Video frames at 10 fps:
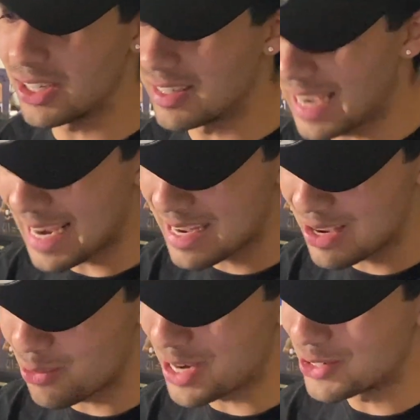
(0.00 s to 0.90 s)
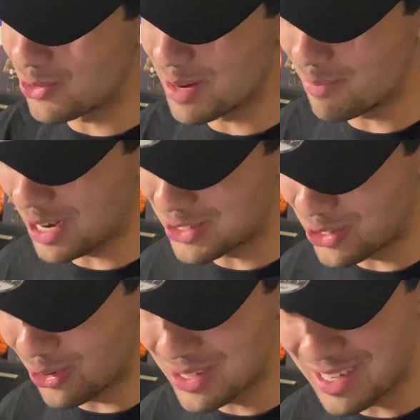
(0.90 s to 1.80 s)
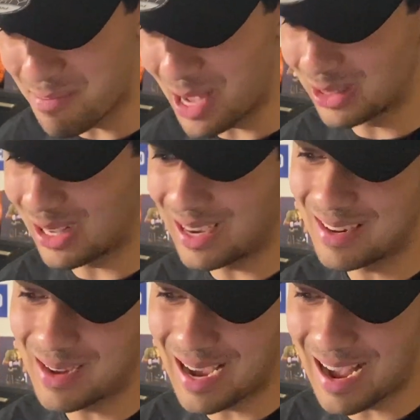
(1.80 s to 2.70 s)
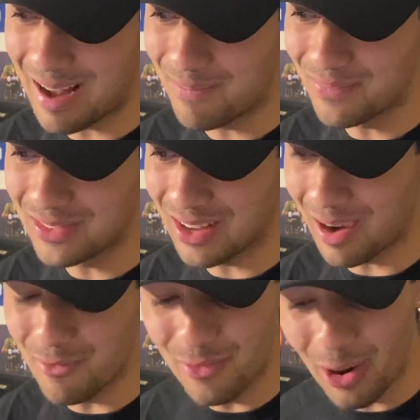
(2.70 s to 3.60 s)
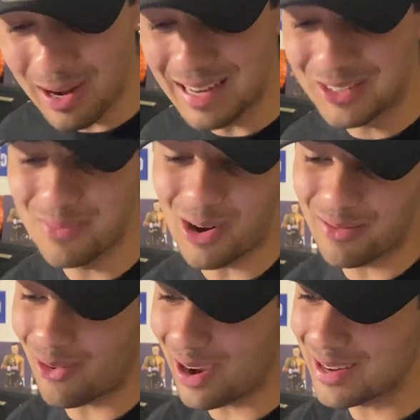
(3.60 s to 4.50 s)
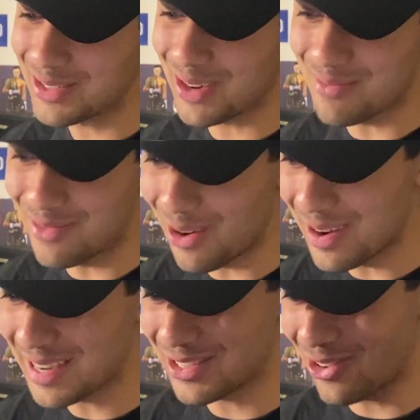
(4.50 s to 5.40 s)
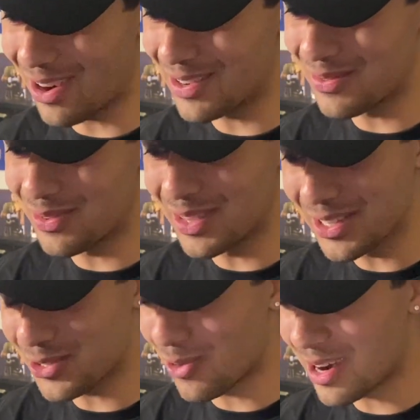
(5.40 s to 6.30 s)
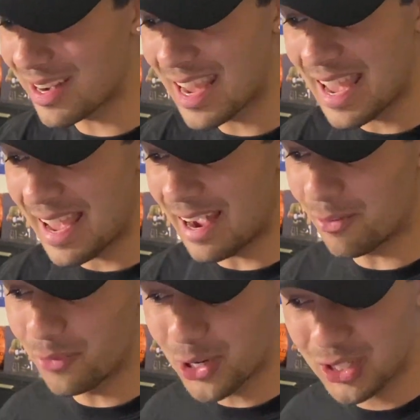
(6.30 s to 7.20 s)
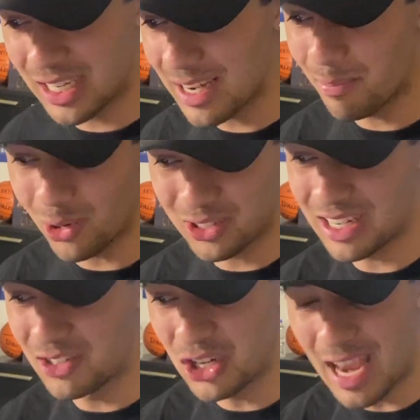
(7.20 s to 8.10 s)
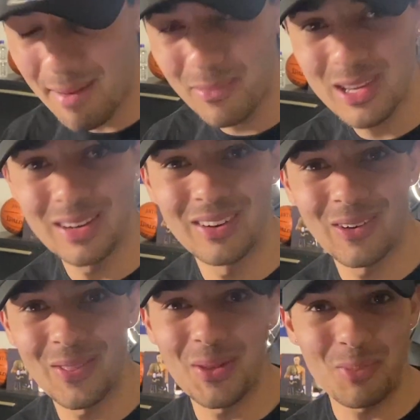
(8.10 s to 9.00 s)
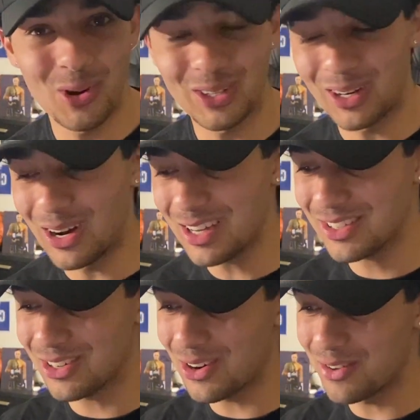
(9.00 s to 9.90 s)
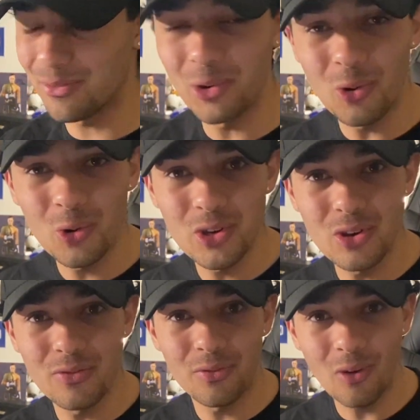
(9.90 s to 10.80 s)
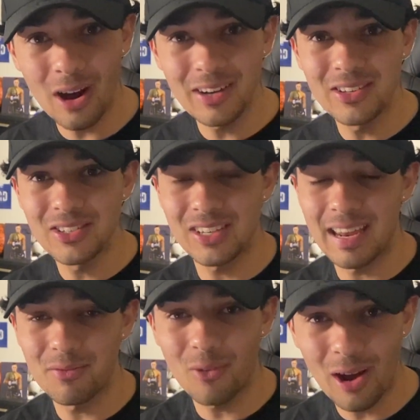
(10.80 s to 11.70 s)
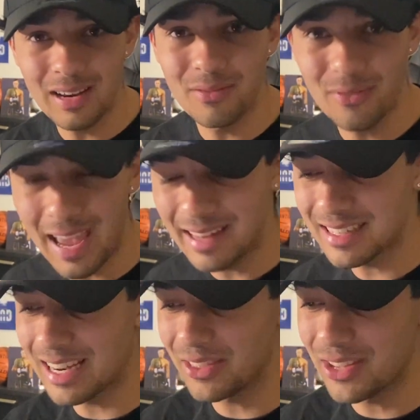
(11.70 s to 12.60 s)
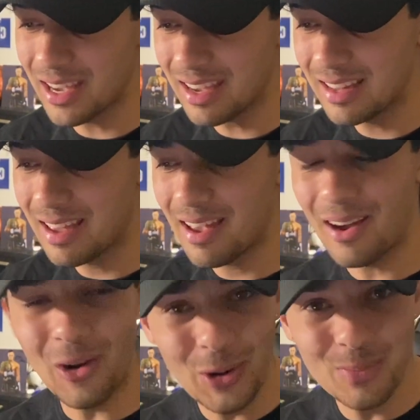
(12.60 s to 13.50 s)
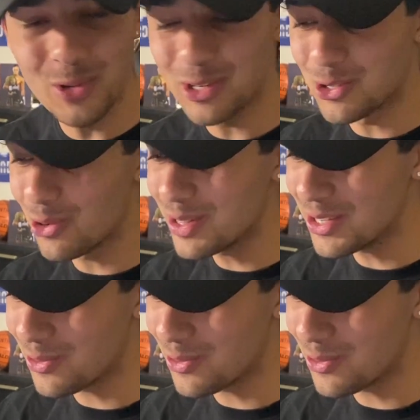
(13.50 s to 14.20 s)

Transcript: Today, we are joined by John DiBella. I'm very into my fighting, so I'm very excited for this one. Our first kickboxing champion on the podcast. So for all you fighters and fighting fans out there, I hope you enjoy